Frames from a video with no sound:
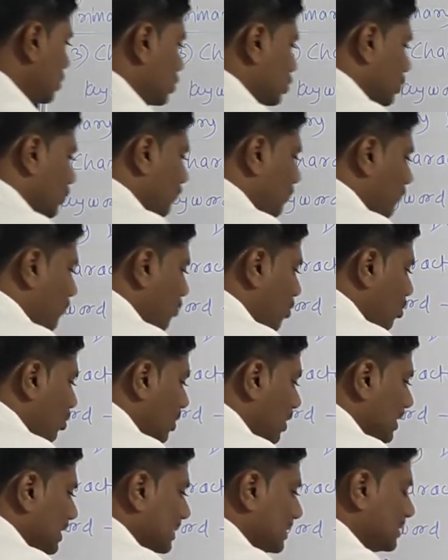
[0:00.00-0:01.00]
So
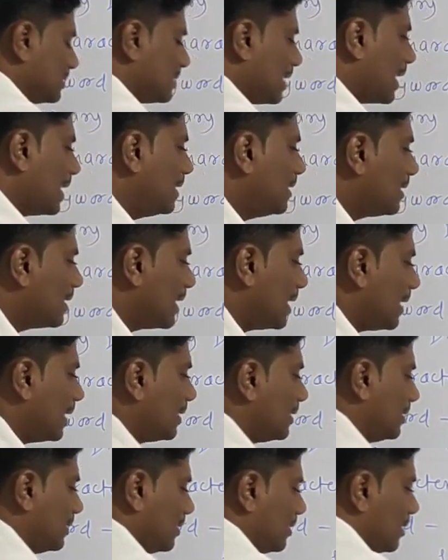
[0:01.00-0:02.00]
for signed
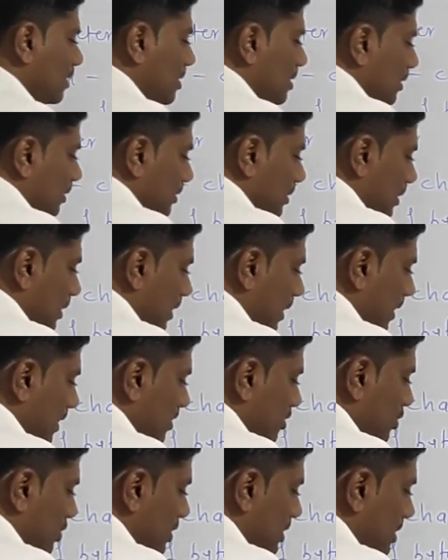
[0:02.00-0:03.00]
character, the
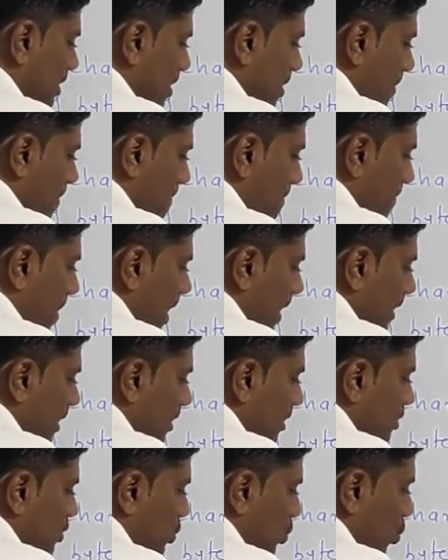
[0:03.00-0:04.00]
range is
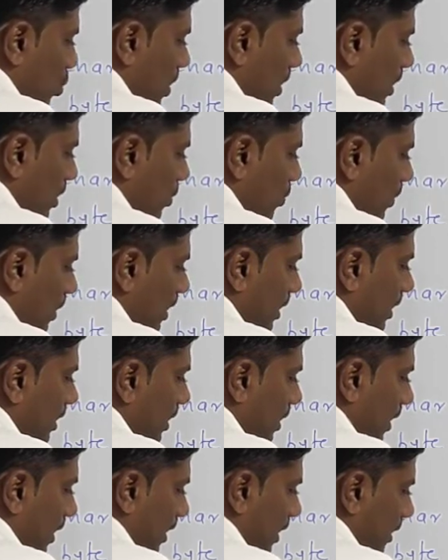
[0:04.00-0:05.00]

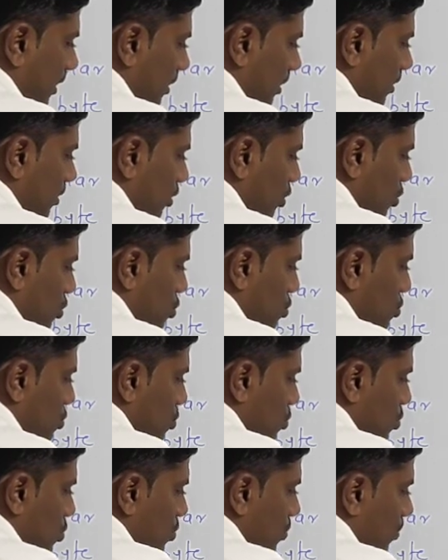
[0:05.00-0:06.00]
-128
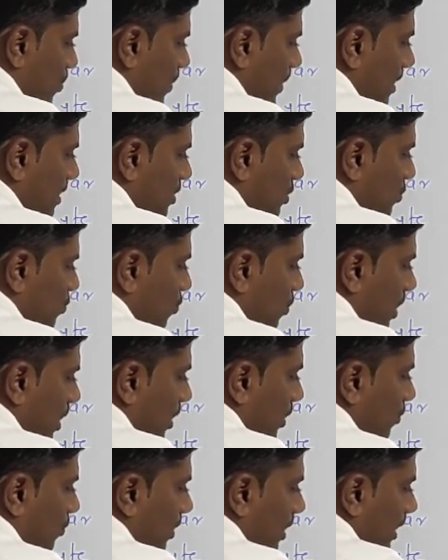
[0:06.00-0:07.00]
to
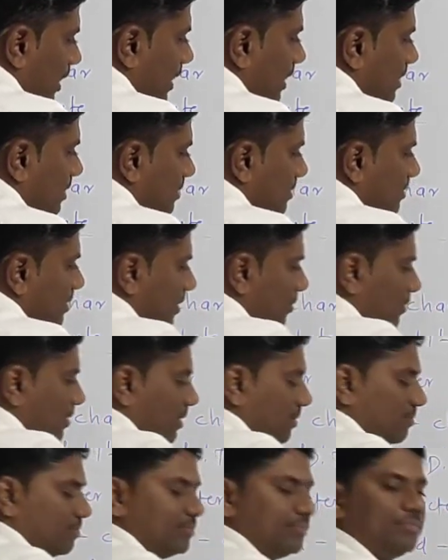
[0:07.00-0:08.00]

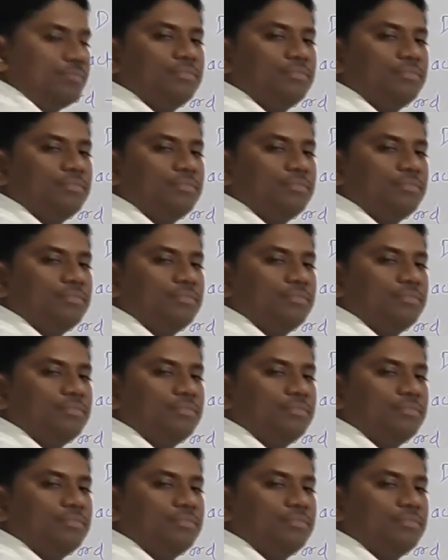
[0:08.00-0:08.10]
+127.